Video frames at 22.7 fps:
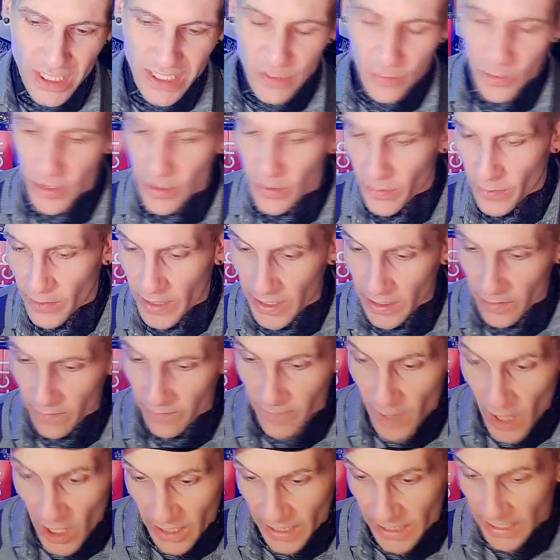just when you think,
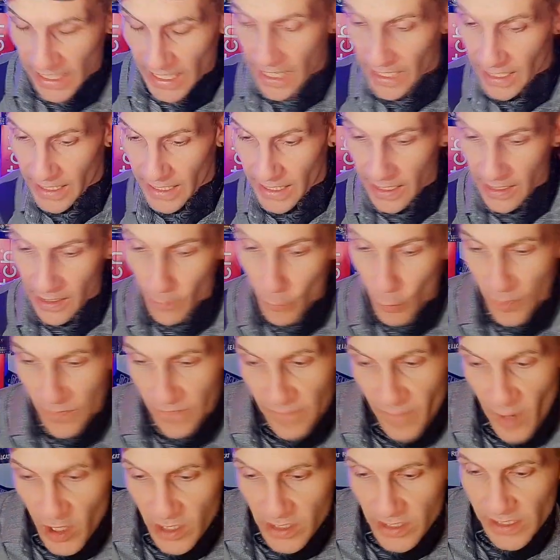fuck, it can't get any more
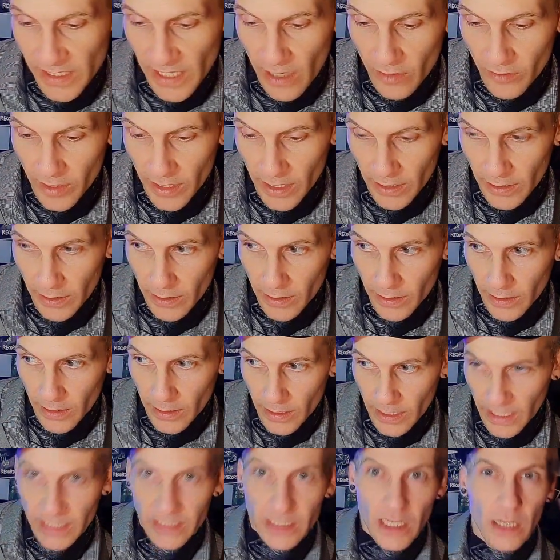fun sounding,
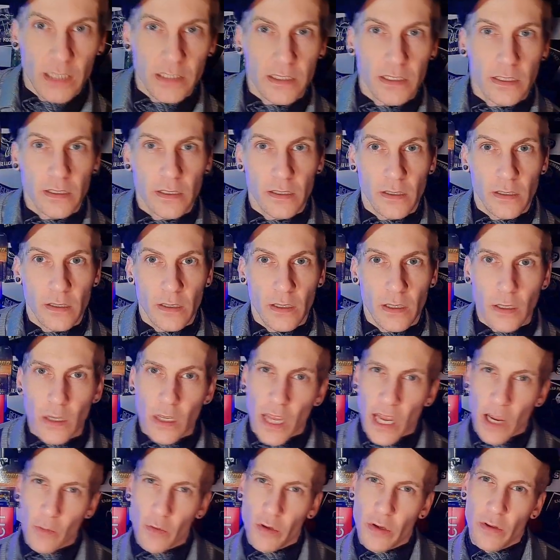it does.
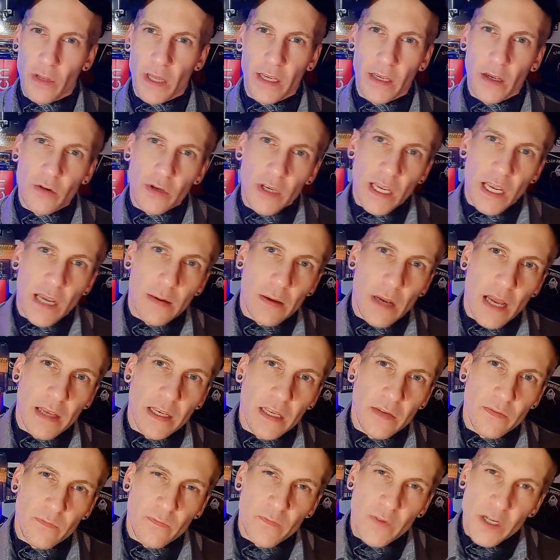And when you're like, okay, I
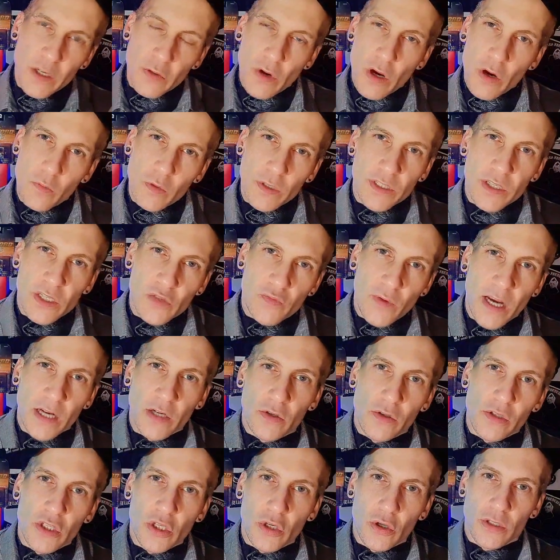can figure out what this
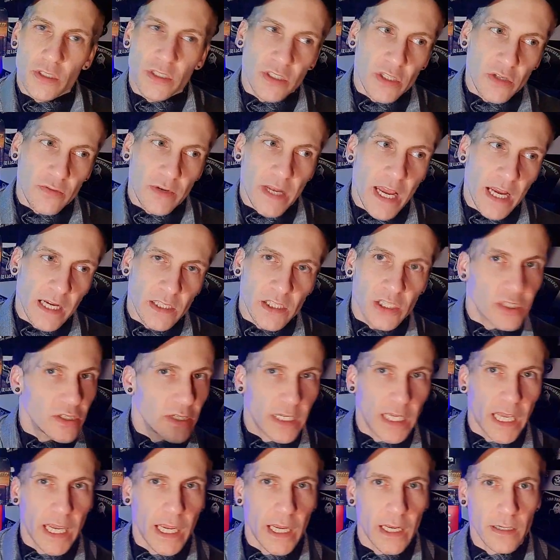record's going to do next, you
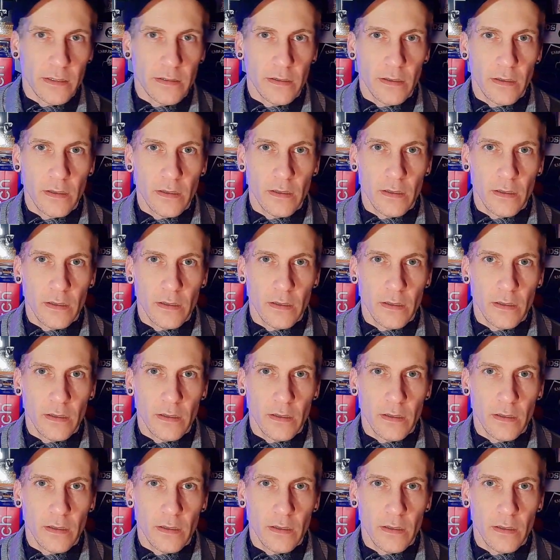can't,